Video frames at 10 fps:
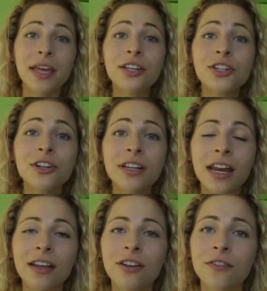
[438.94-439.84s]
Make sure you're
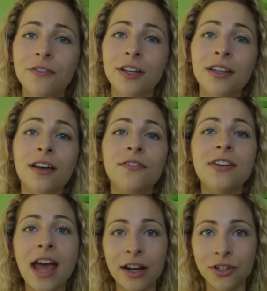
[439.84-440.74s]
getting your fill of
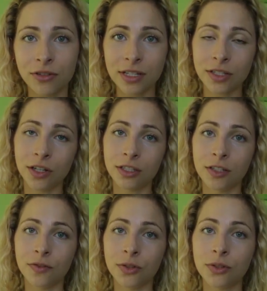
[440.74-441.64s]
naturally
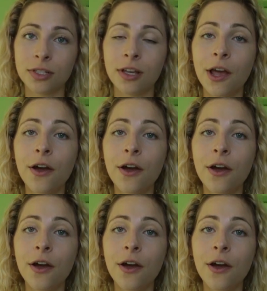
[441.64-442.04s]
salty foods.